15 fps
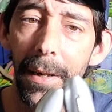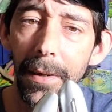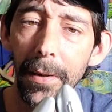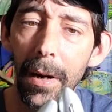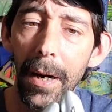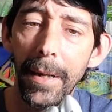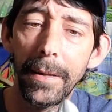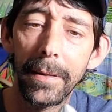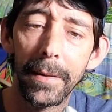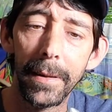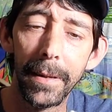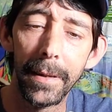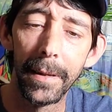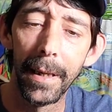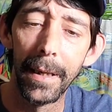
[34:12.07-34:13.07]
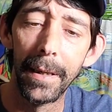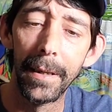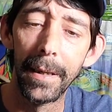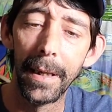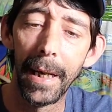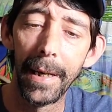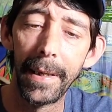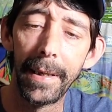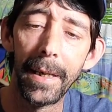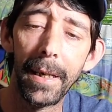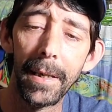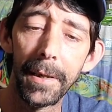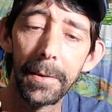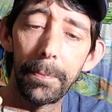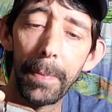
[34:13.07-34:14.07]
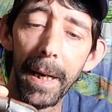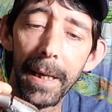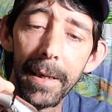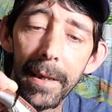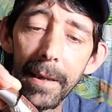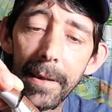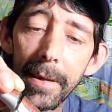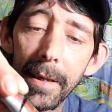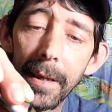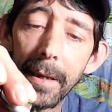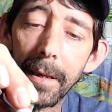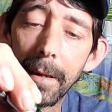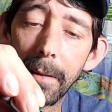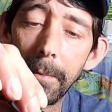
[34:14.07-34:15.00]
of crazy. I did not expect it to